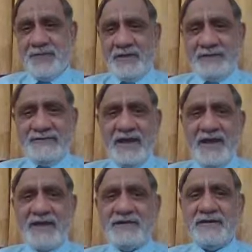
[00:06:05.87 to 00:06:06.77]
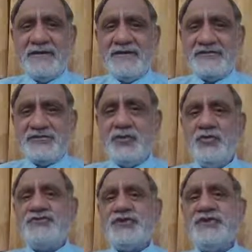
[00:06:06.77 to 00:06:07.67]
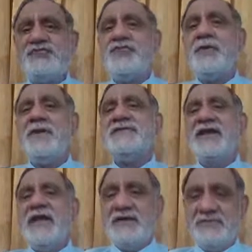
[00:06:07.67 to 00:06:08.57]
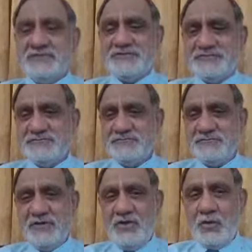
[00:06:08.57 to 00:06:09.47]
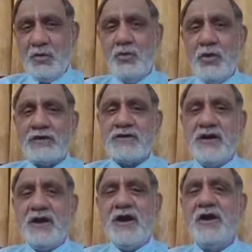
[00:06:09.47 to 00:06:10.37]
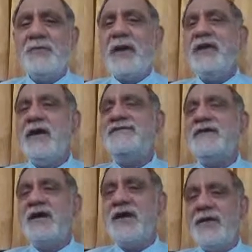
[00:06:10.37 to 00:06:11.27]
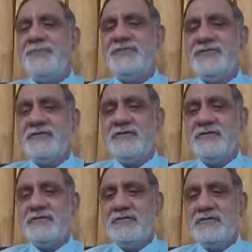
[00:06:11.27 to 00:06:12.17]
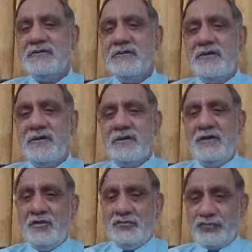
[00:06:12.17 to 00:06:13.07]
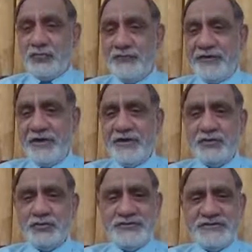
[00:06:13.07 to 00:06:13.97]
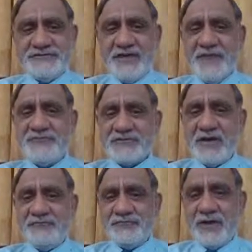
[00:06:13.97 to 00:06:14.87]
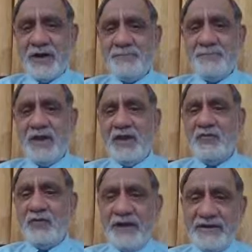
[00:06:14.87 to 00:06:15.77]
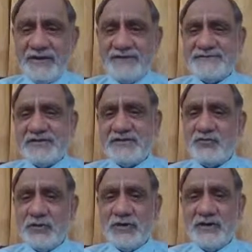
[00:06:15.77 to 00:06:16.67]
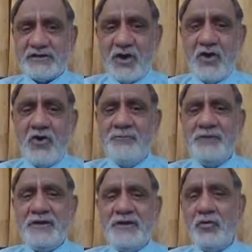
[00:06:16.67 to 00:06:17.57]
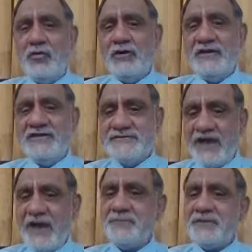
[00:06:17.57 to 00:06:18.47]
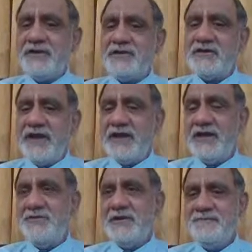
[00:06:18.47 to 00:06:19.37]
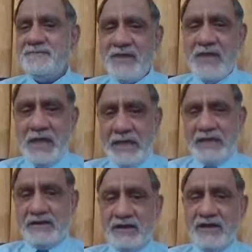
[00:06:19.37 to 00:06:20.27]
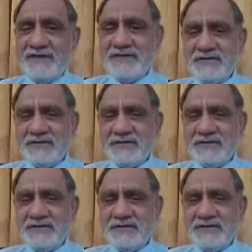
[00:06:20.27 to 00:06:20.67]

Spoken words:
that distinguish it from other animals who are called by other names. So where do these names come from, and why does that word cow mean only that particular animal and none other?